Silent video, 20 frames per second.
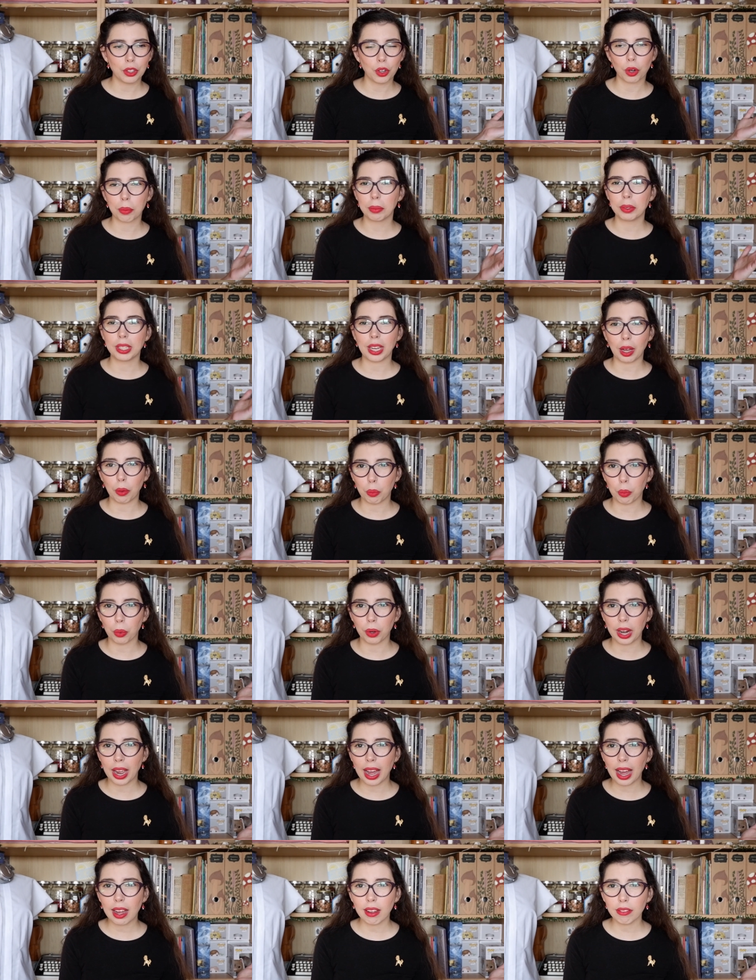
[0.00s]
Normally I
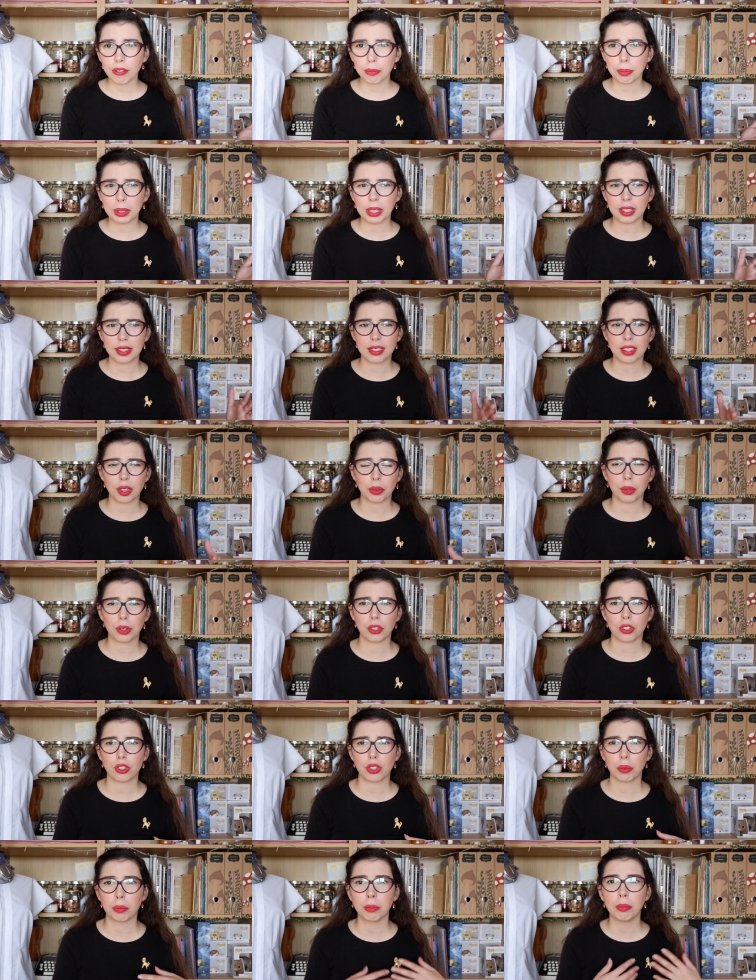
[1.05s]
would have, because there
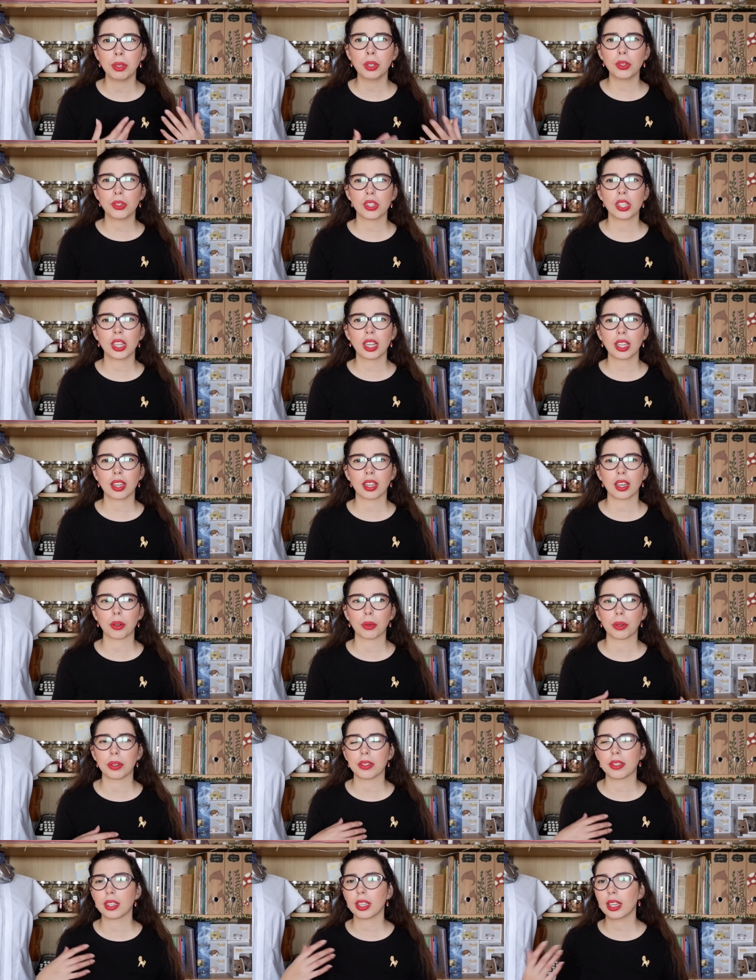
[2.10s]
was music, there
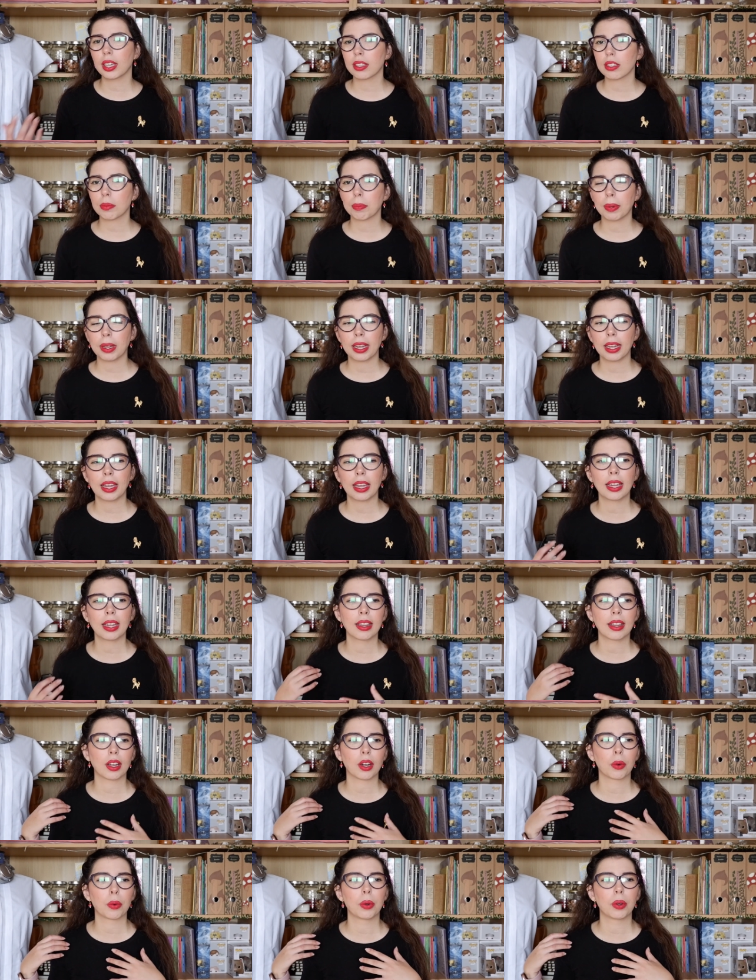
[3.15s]
was kids
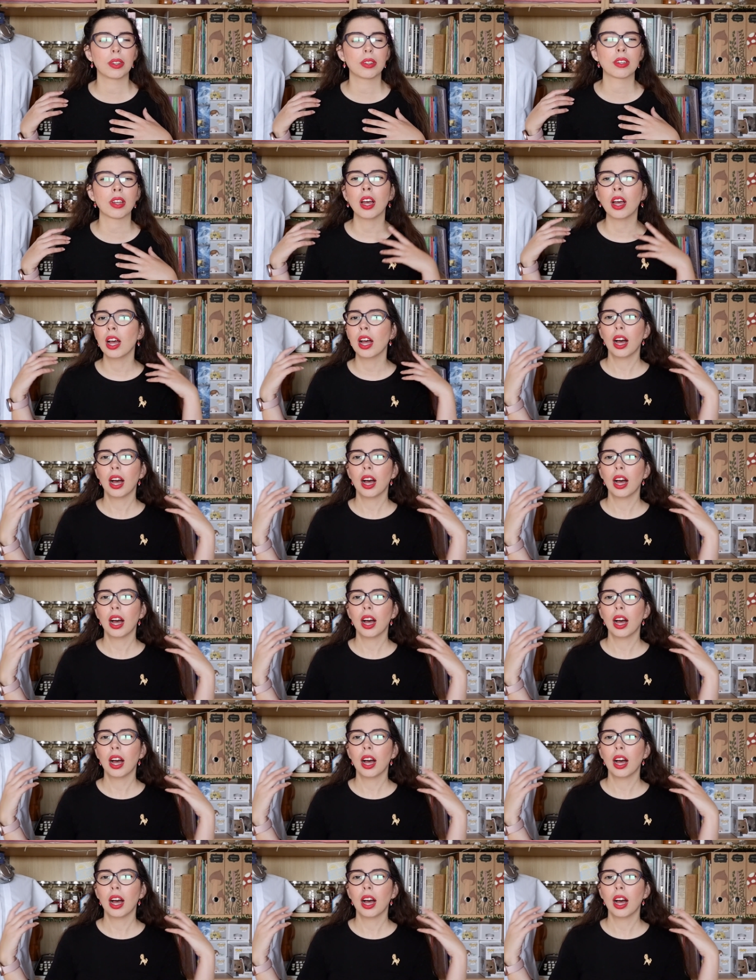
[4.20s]
playing, there was